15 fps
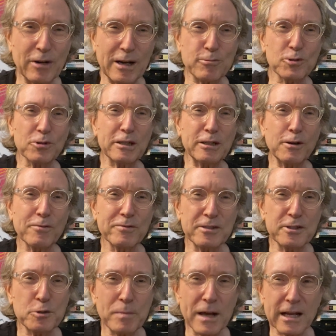I was looking over the
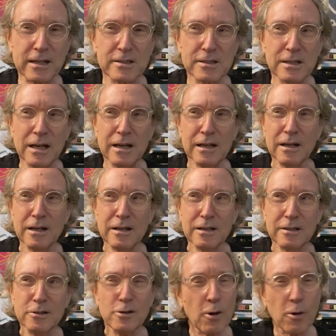specs.
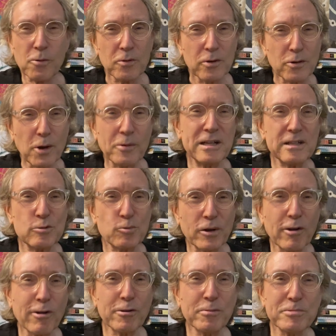No, it's
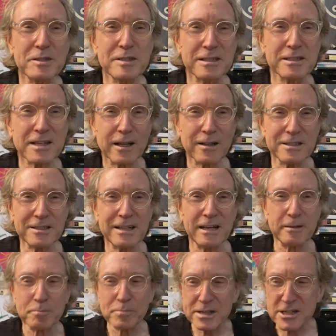100% solid
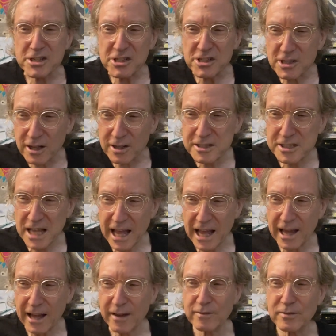state, but it does
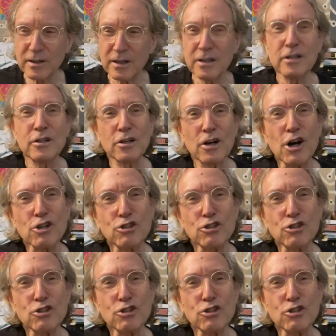have a